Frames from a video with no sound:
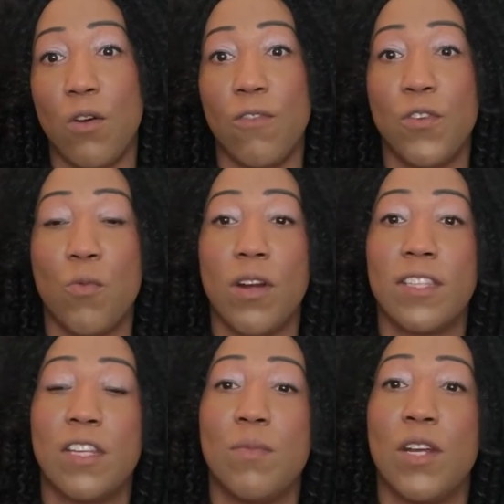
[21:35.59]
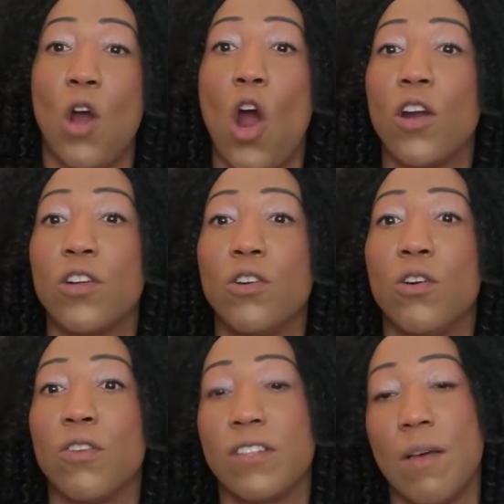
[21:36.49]
Or if you want to send me an
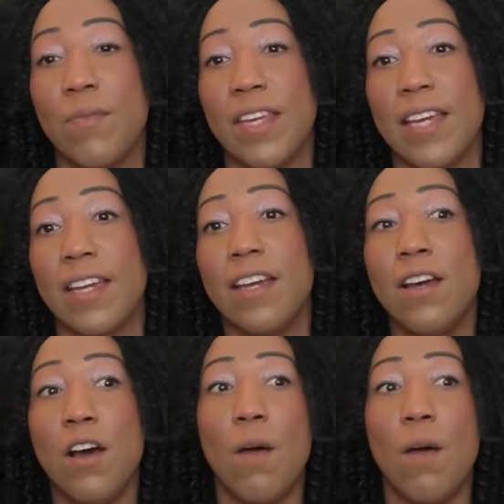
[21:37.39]
article or something